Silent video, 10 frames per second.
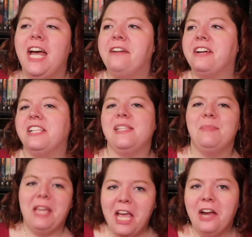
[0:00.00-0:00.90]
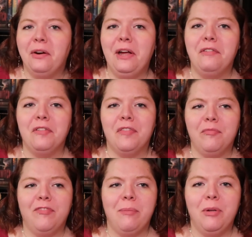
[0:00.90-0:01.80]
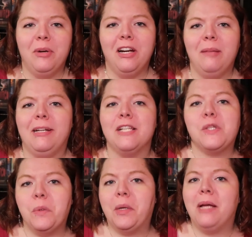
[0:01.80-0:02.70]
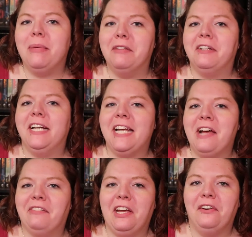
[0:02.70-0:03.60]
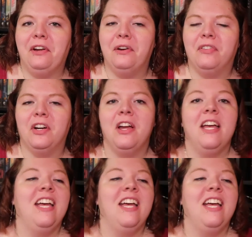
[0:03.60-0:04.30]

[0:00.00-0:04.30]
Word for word: I've got some carryover from February because who would I be if I didn't have carryover.